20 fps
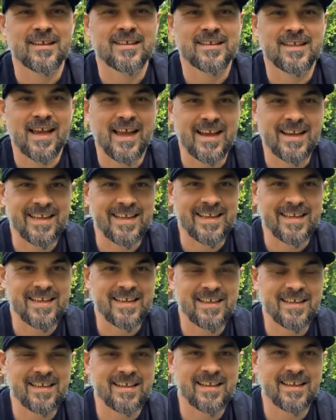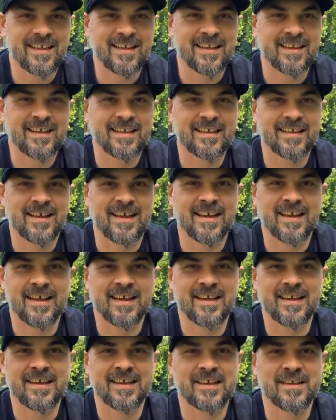Tallinn and
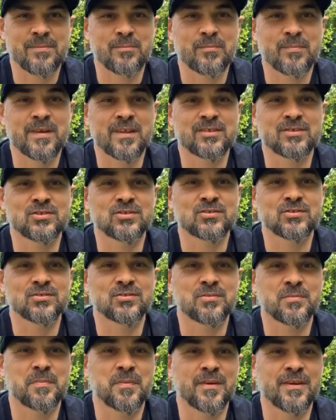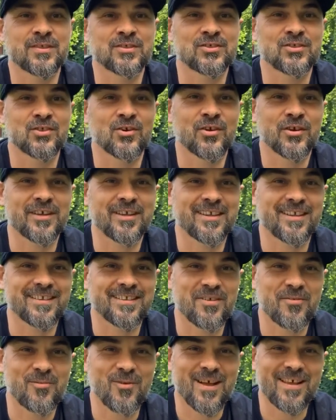I am super enjoying
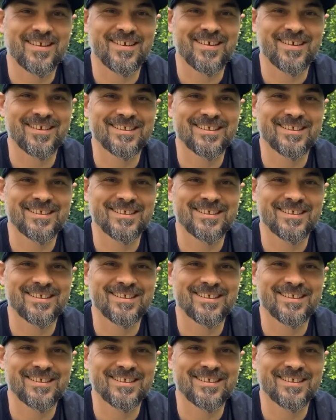the weather.